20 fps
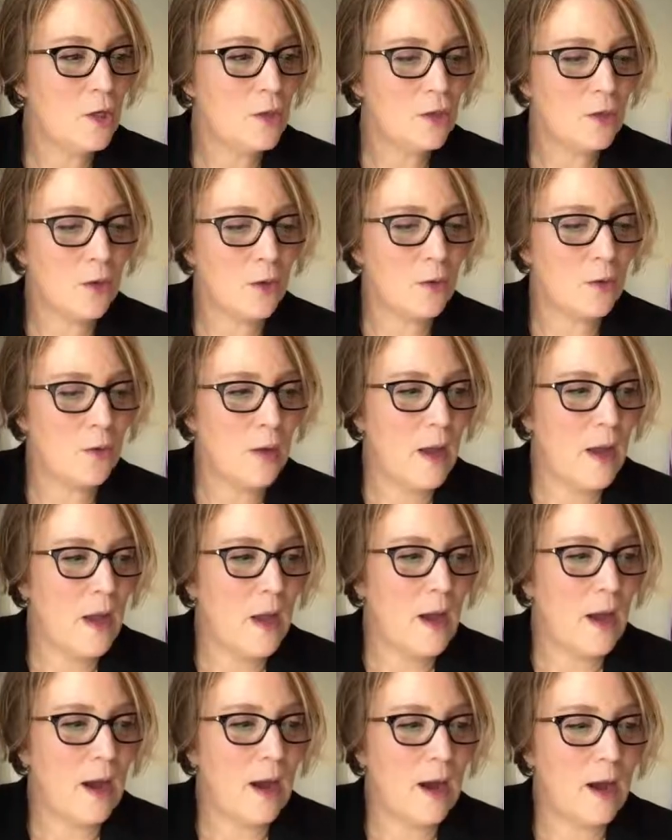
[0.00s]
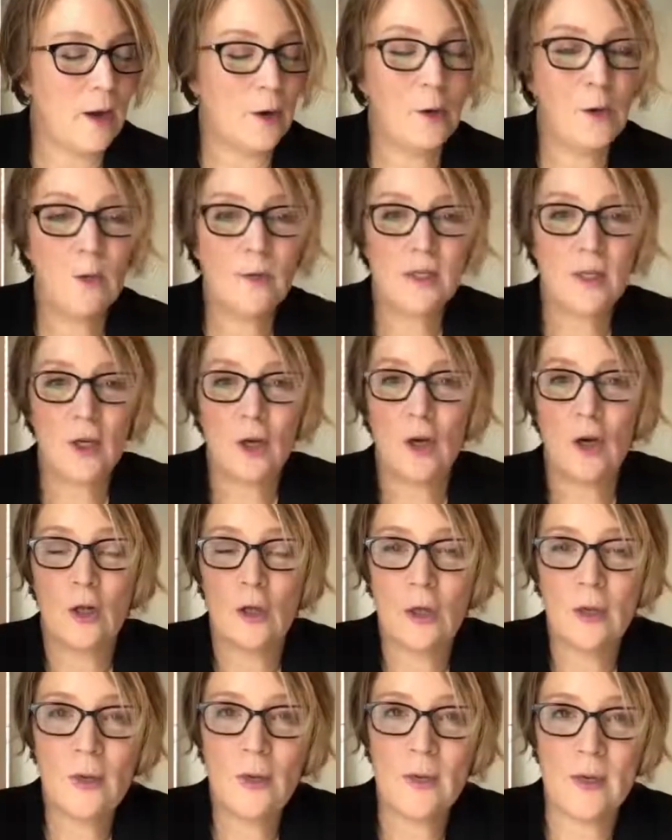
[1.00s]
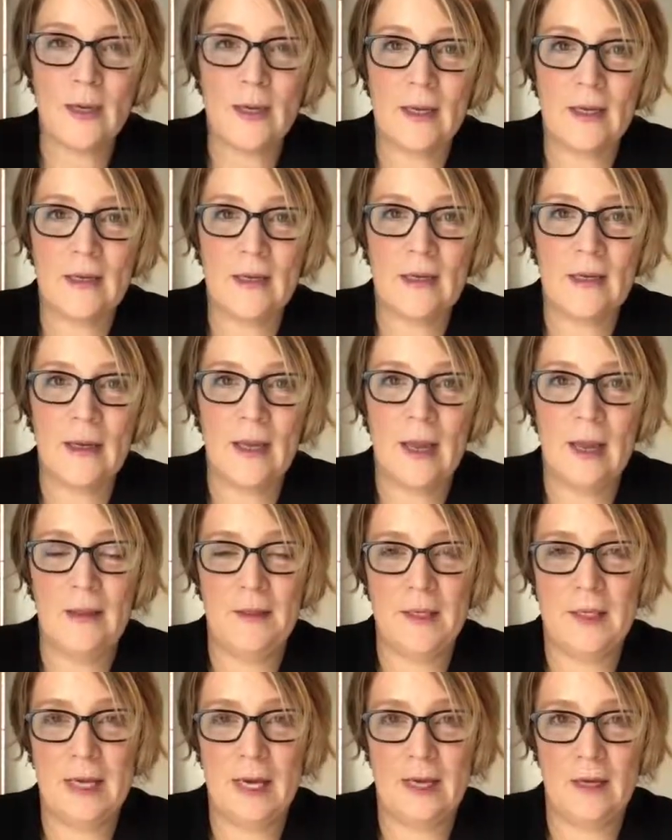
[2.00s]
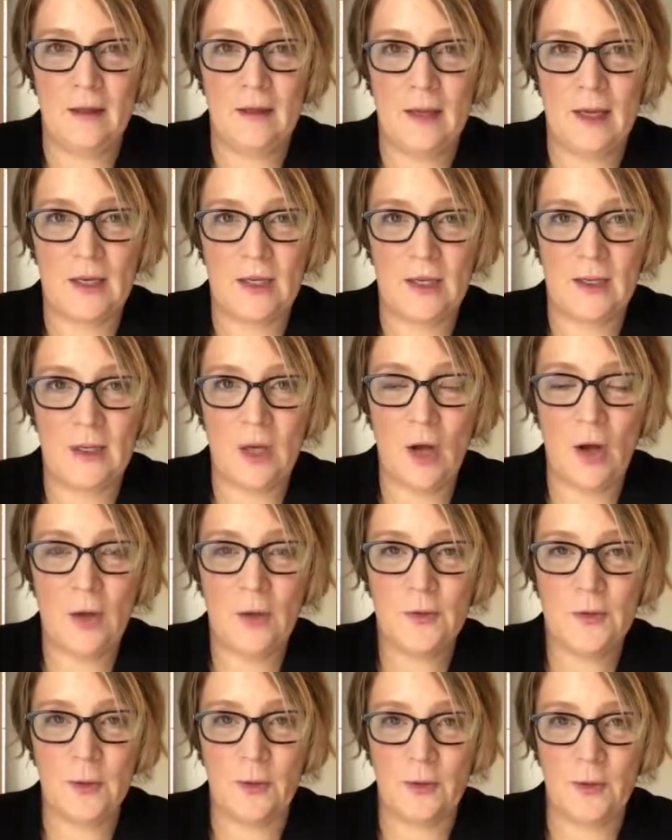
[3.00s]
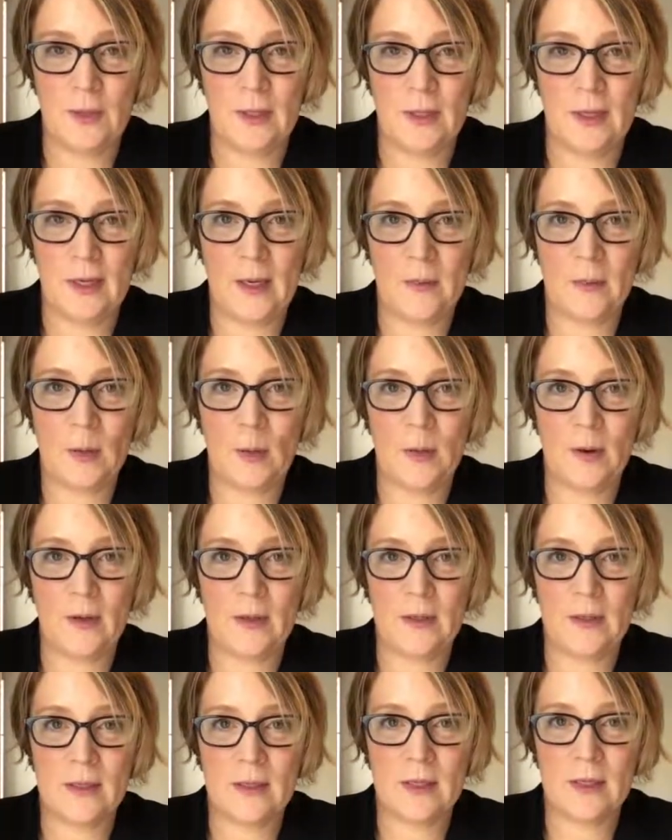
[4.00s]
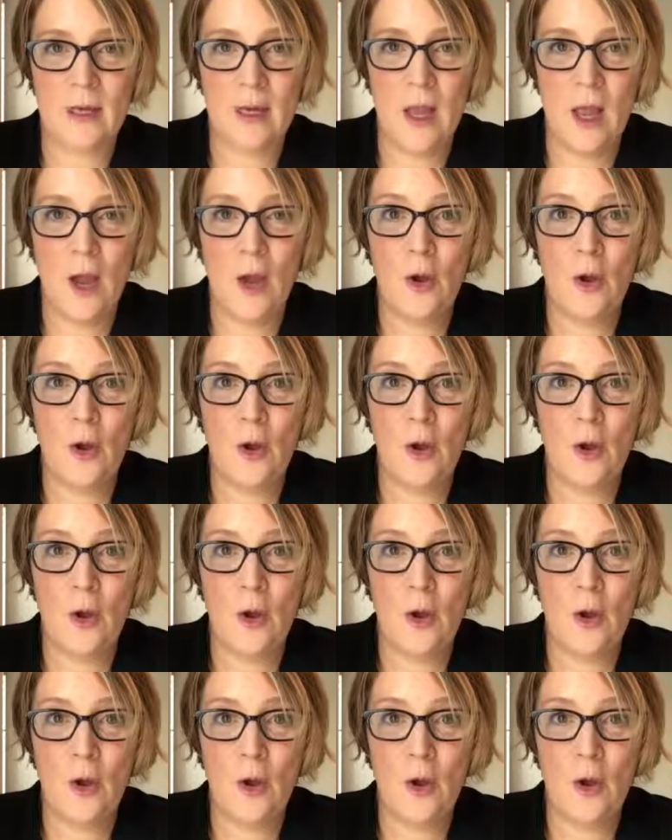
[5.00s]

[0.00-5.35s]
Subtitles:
So, who was included in the data collection is also really important.